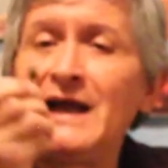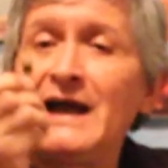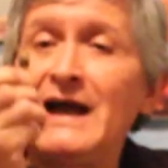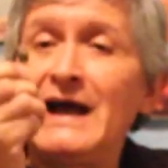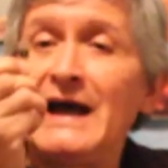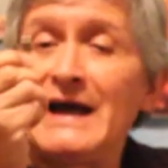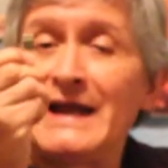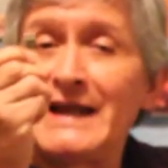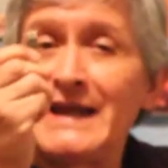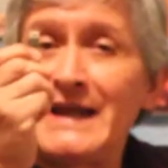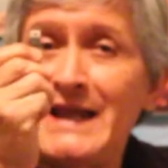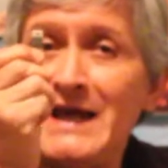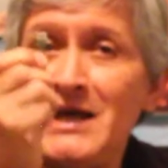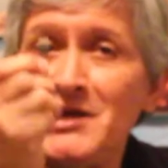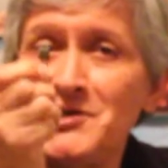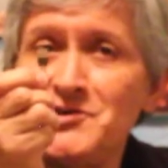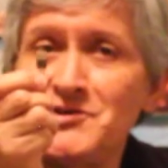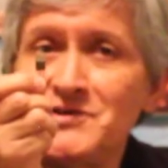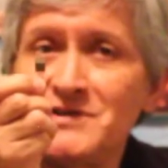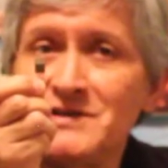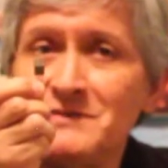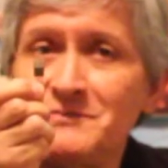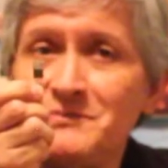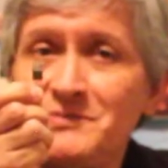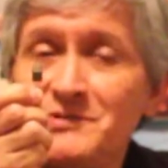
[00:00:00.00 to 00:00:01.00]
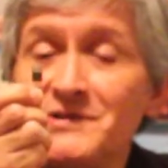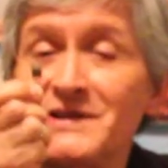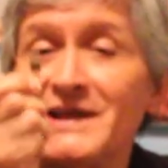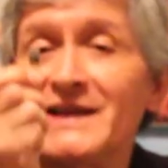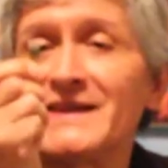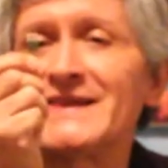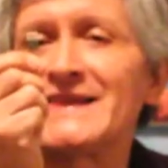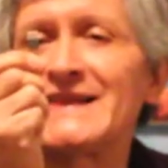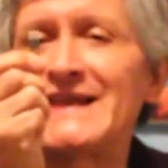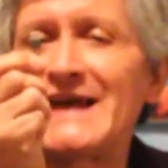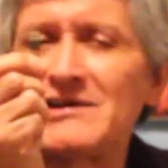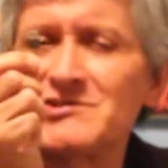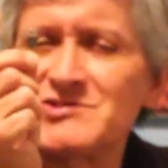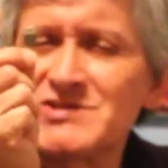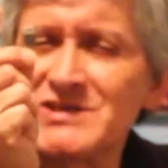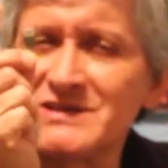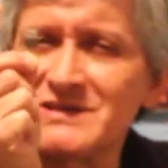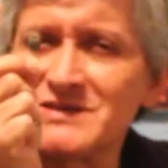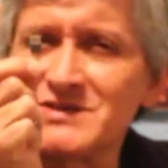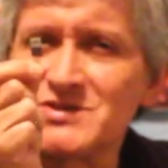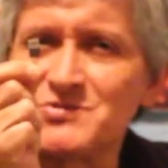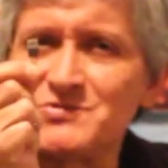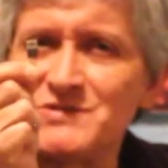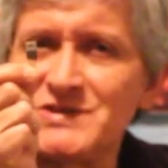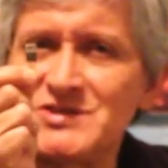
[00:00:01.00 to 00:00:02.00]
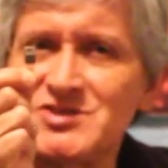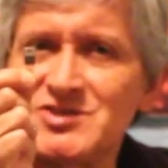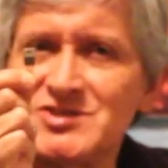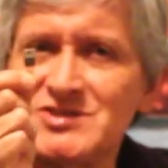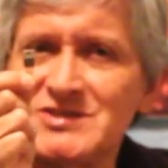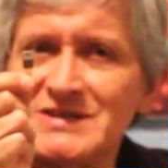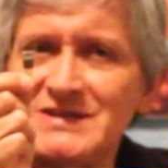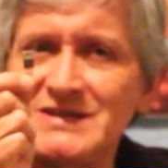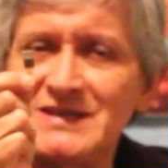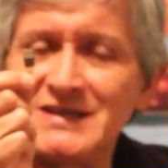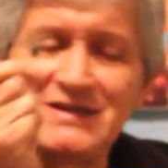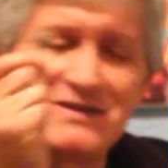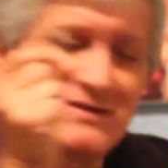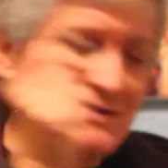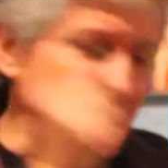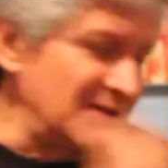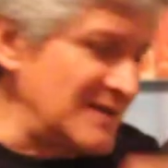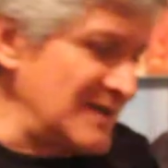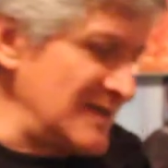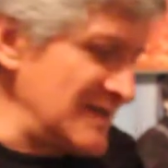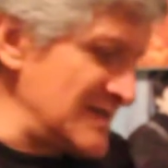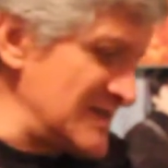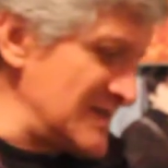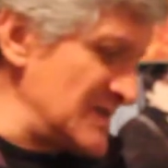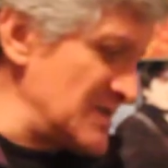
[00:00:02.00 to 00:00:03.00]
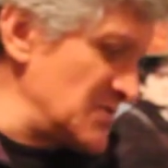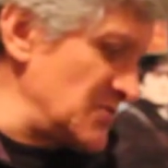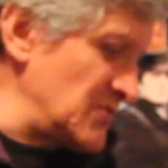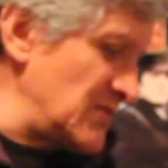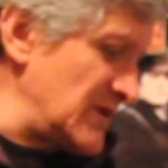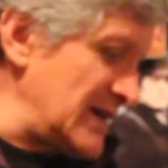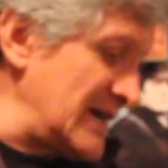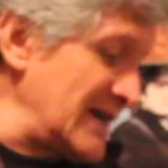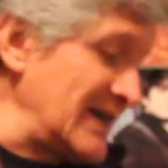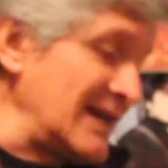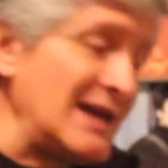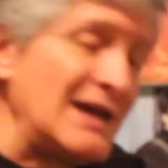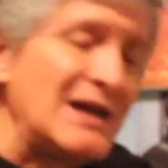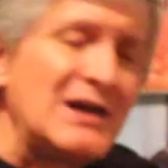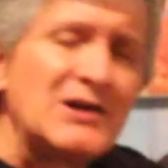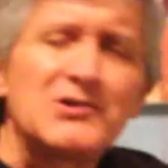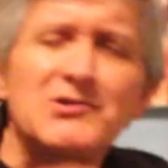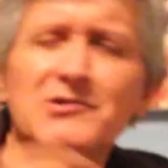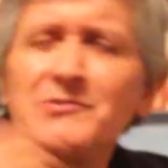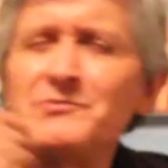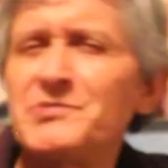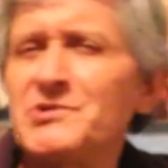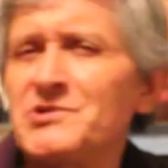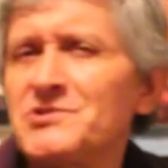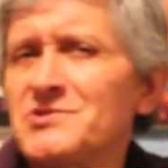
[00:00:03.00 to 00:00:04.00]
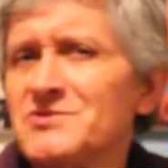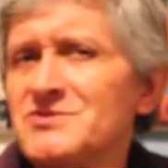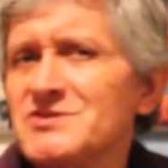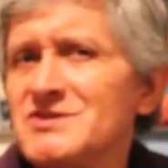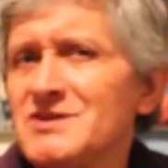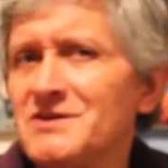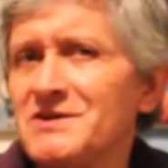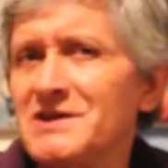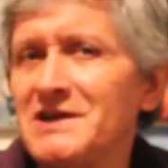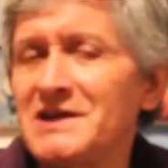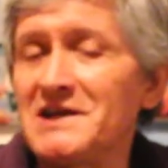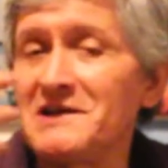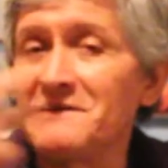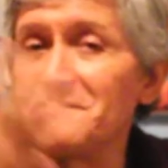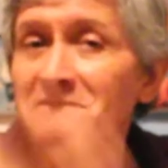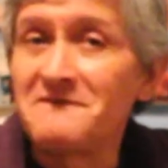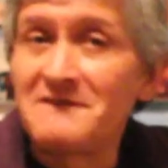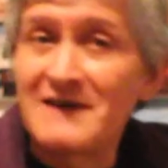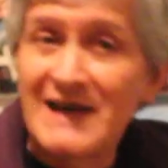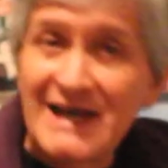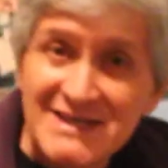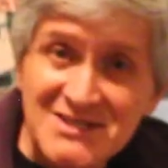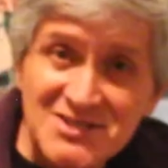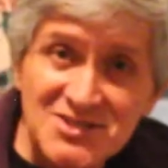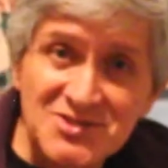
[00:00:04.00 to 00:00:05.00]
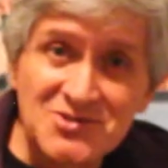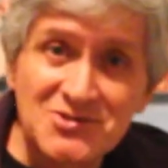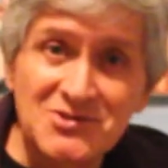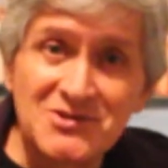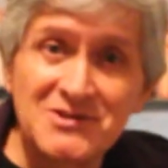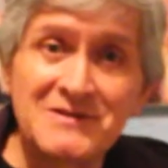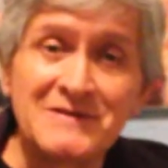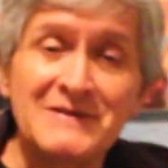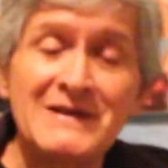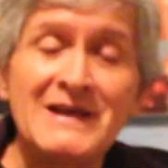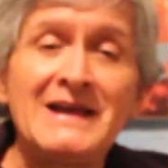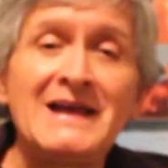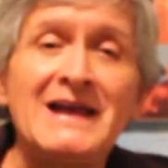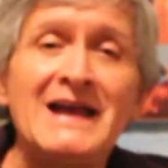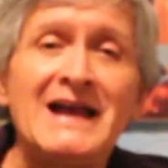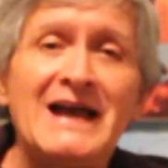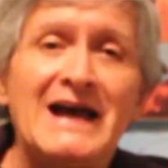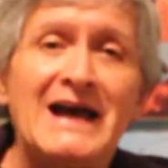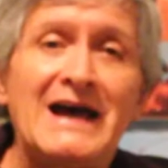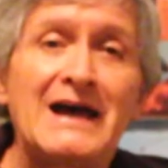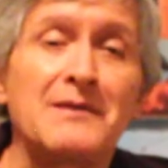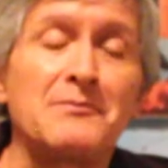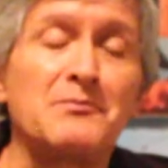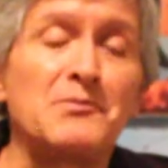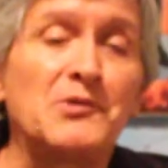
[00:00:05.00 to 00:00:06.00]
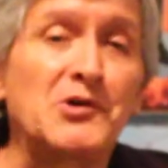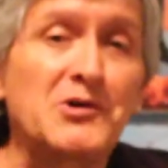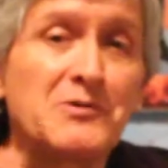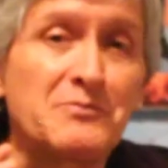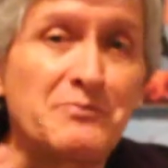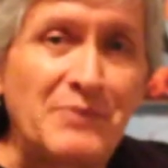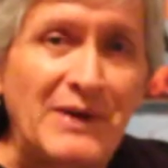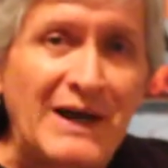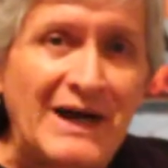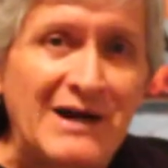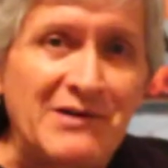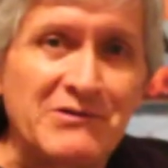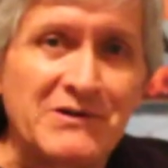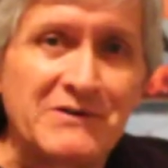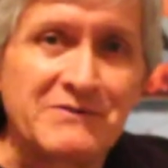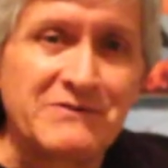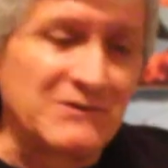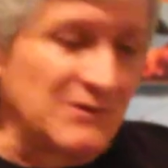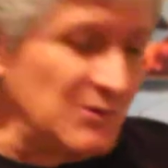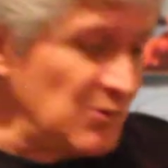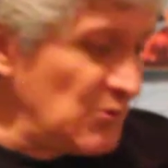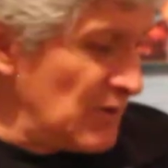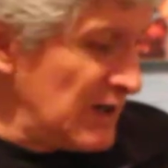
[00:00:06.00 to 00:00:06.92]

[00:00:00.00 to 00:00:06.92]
and now you can put 1,000 switches in here, this is why computers are getting faster and more powerful.